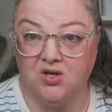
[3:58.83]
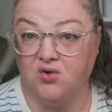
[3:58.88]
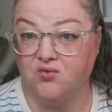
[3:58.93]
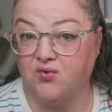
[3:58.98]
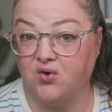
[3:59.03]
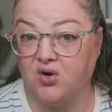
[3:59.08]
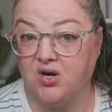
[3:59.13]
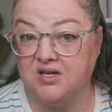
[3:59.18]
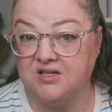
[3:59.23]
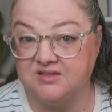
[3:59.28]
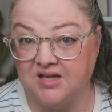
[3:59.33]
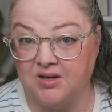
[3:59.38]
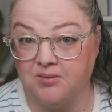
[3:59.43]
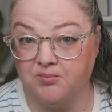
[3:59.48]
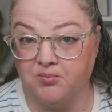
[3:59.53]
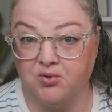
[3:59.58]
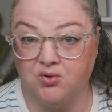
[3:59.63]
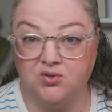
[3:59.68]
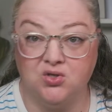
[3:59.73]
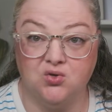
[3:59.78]
For
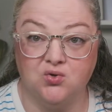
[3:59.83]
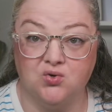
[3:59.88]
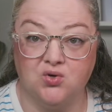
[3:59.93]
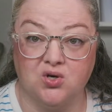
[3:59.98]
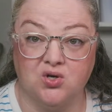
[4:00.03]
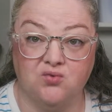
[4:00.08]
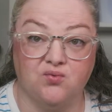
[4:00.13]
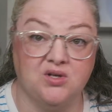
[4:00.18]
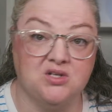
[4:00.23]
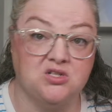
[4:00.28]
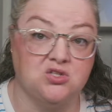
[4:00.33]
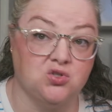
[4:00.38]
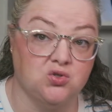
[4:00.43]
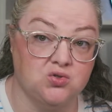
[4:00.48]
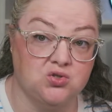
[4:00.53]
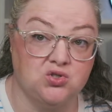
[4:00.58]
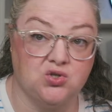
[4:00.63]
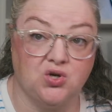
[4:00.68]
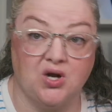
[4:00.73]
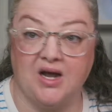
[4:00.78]
example, you could
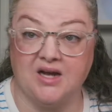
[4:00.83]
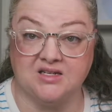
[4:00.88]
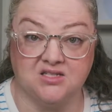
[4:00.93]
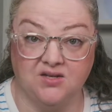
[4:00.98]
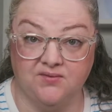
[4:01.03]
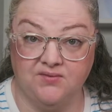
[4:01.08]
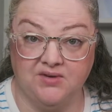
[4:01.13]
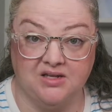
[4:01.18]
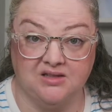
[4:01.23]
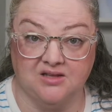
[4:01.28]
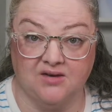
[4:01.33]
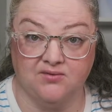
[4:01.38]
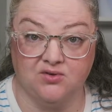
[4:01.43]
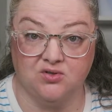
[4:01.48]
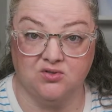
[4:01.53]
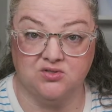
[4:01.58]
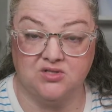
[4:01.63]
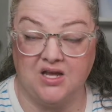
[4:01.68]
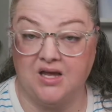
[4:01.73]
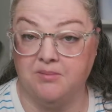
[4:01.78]
reduce your activity
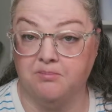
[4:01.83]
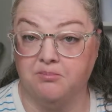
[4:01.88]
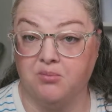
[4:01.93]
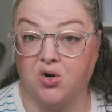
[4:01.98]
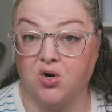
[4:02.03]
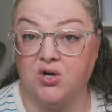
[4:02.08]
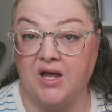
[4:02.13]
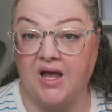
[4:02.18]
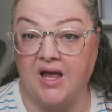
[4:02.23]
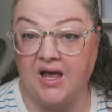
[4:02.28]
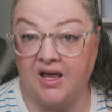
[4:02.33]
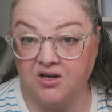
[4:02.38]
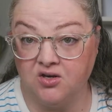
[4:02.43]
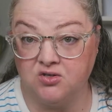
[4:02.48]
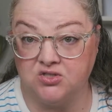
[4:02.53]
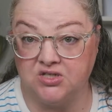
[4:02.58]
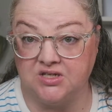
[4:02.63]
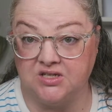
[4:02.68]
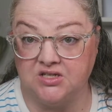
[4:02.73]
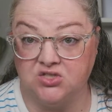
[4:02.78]
levels and burn
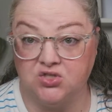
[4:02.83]
energy to